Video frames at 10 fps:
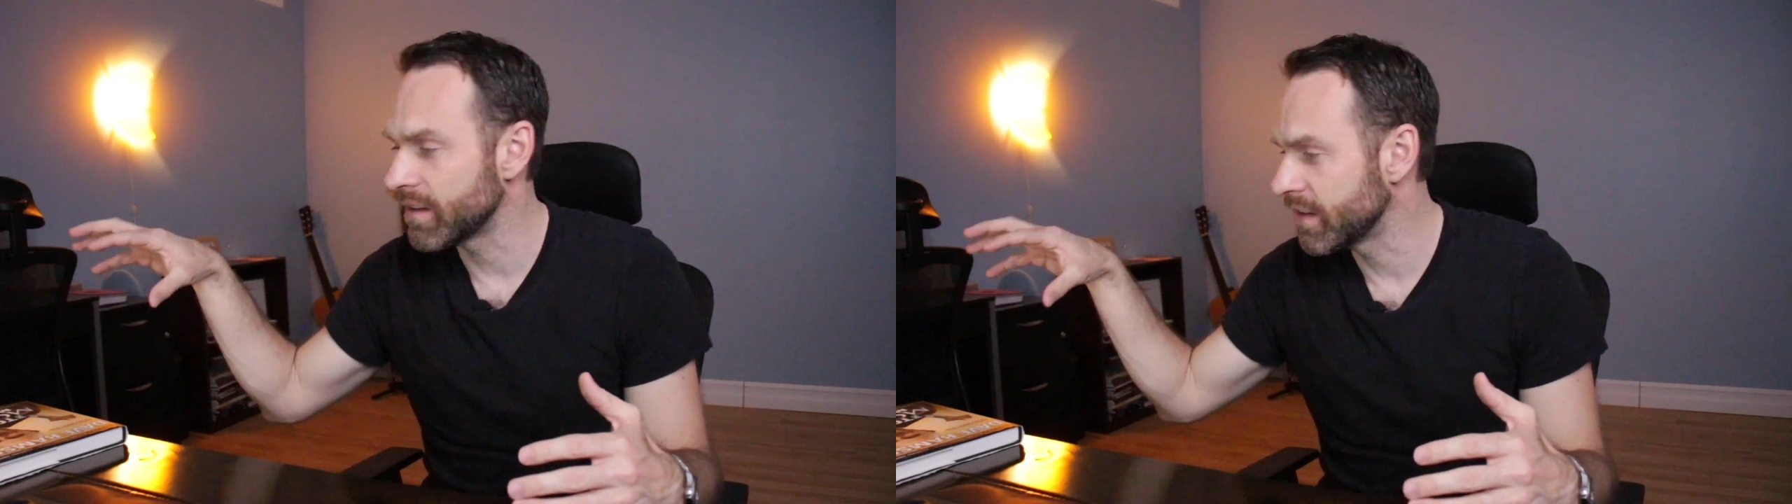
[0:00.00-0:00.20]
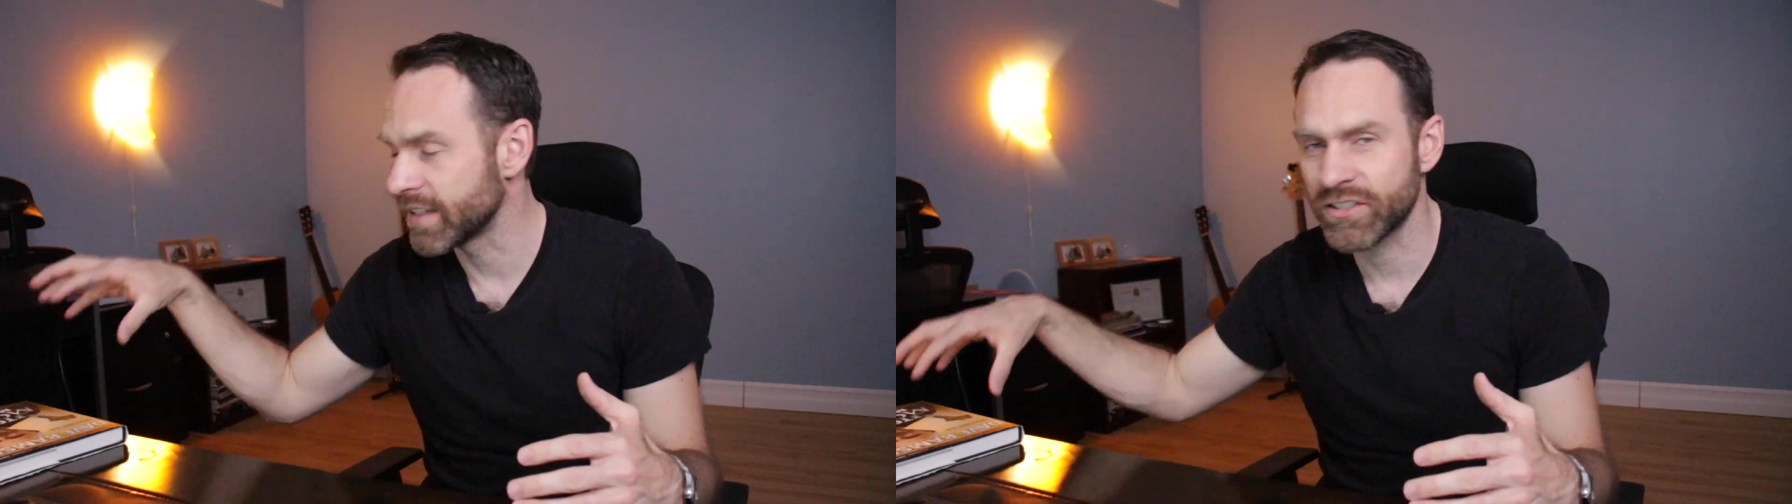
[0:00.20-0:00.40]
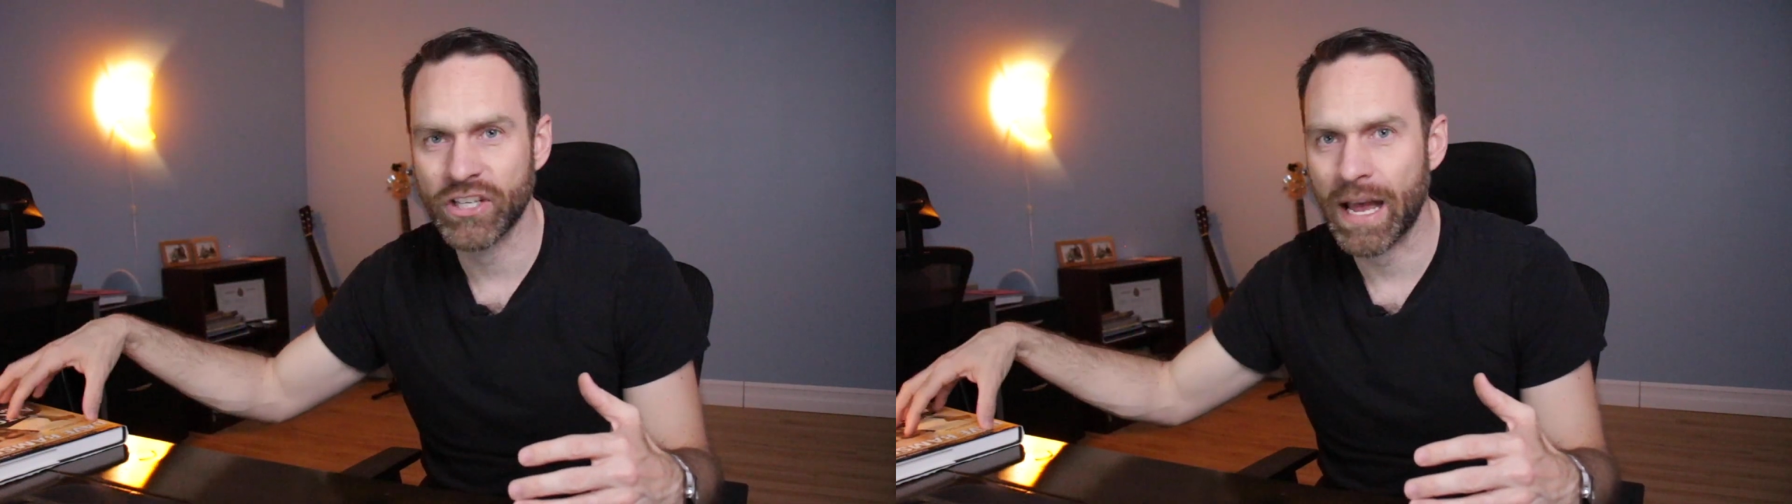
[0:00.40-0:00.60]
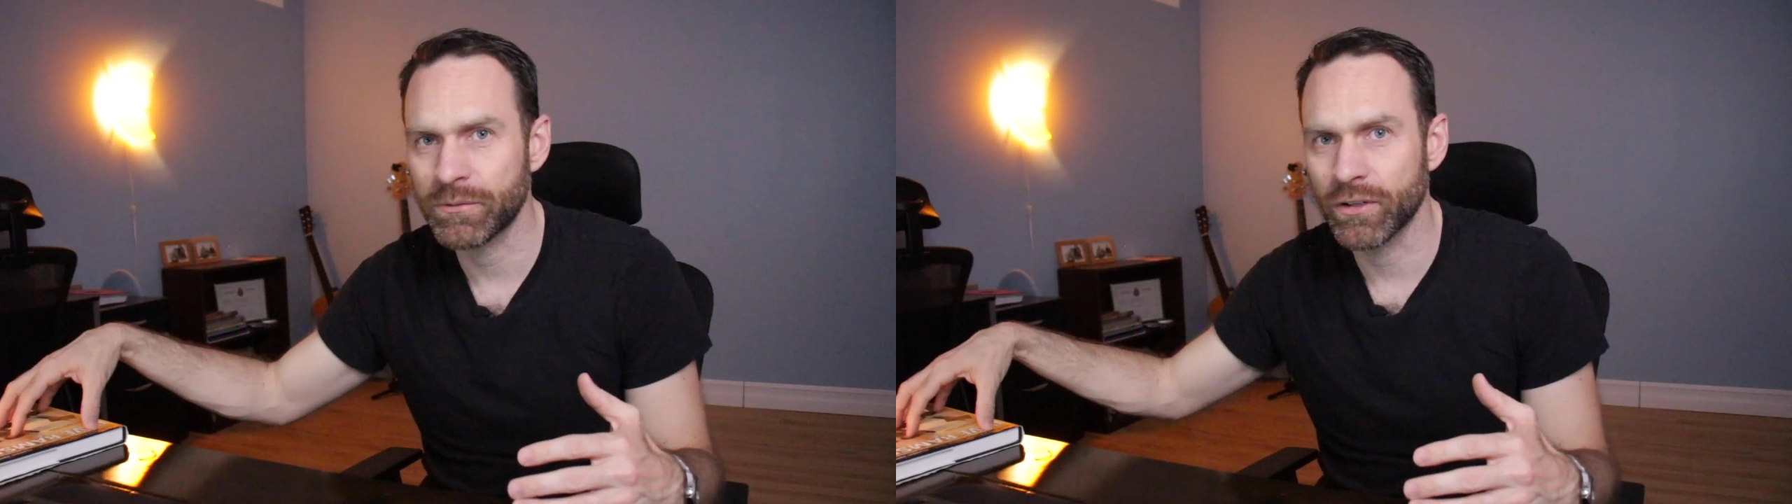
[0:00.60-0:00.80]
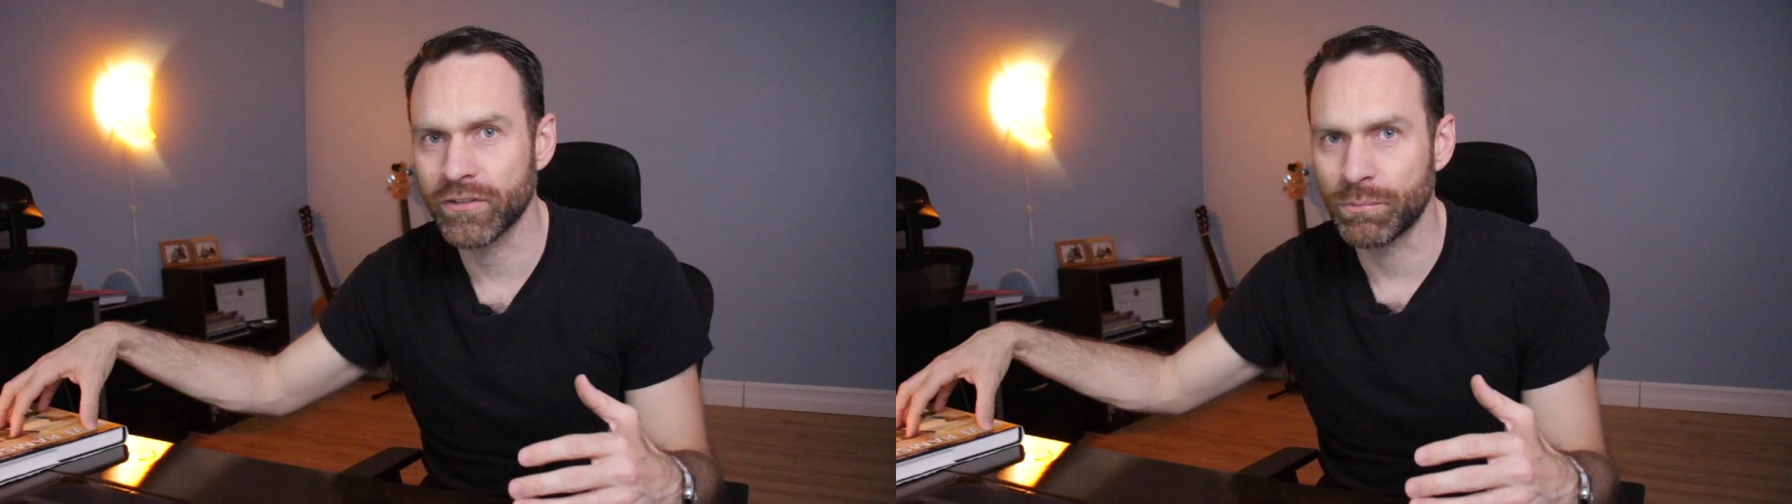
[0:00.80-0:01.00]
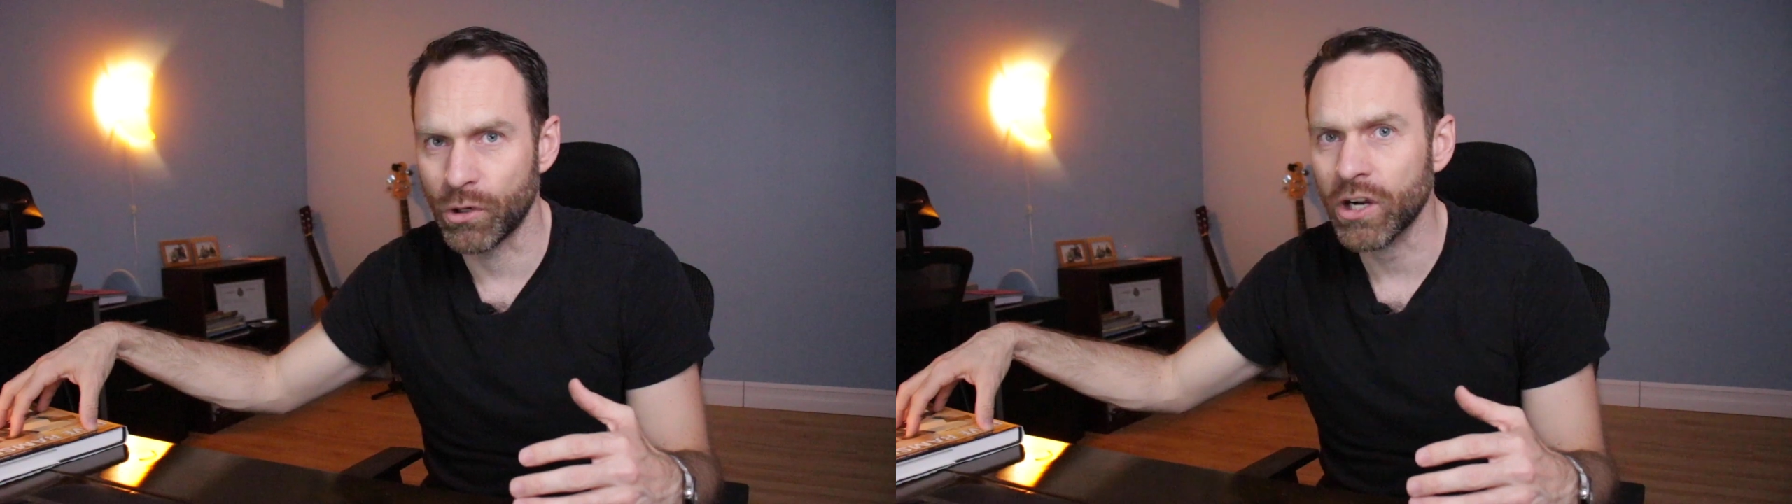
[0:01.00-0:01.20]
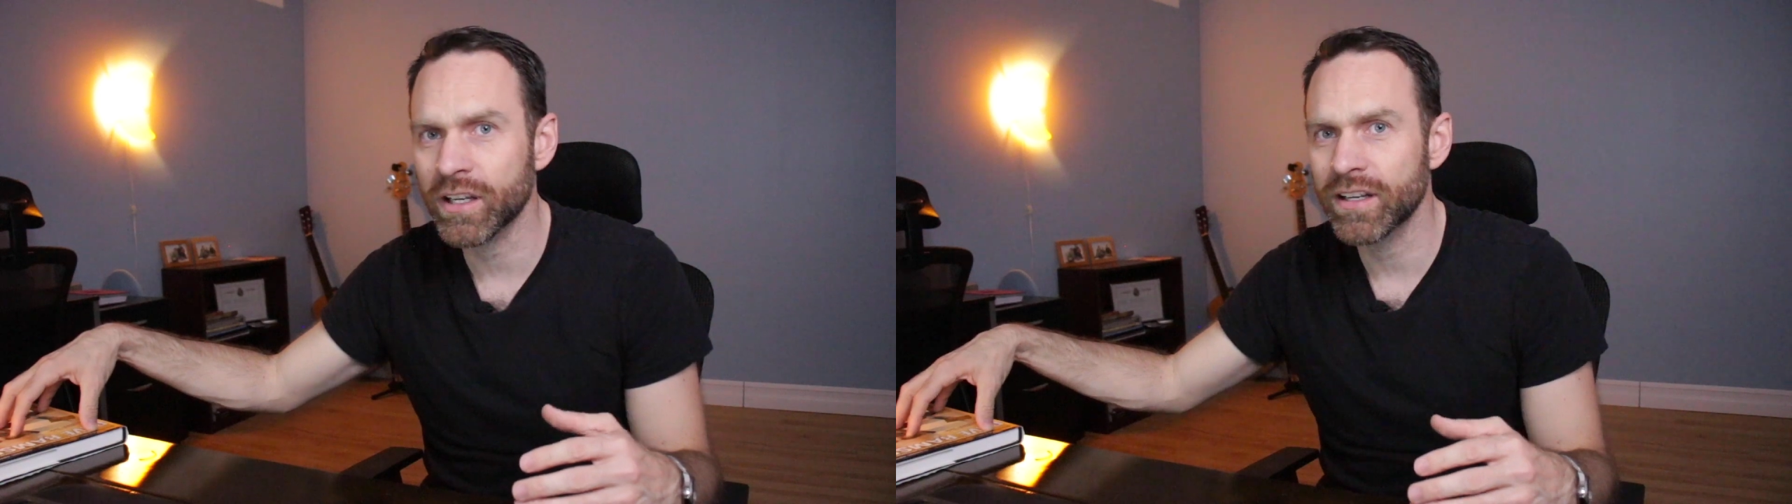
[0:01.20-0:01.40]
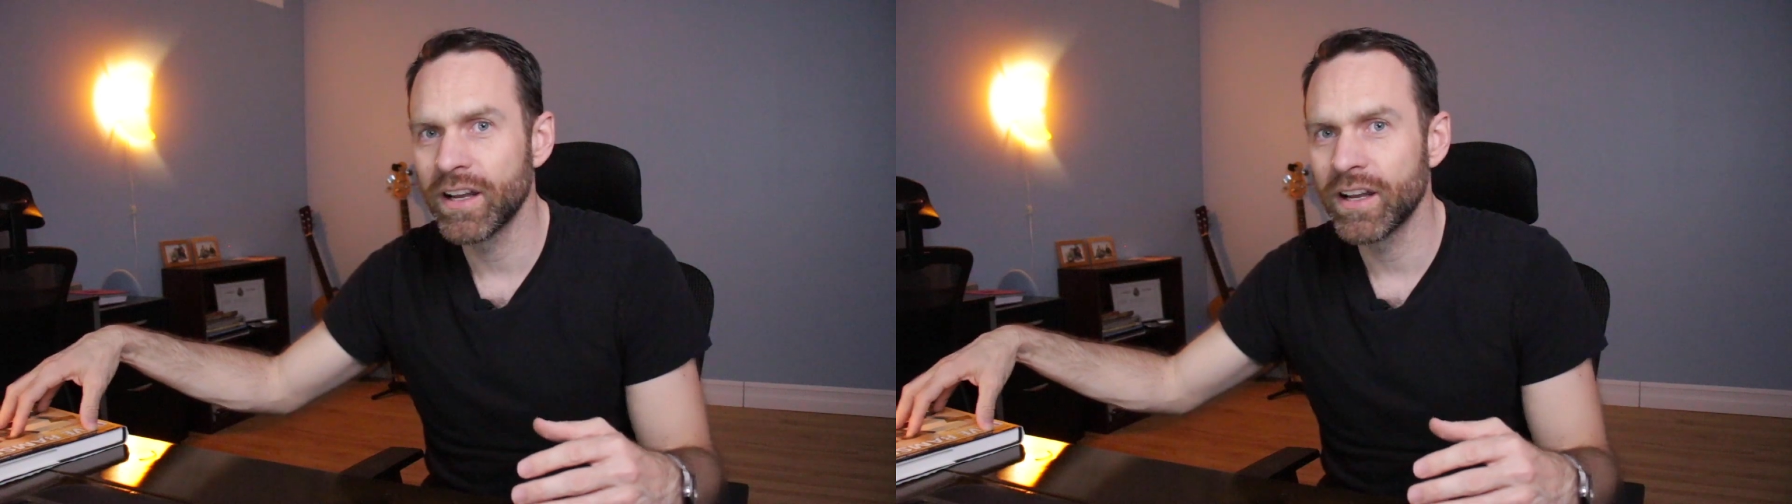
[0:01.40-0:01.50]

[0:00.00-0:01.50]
this chapter of the book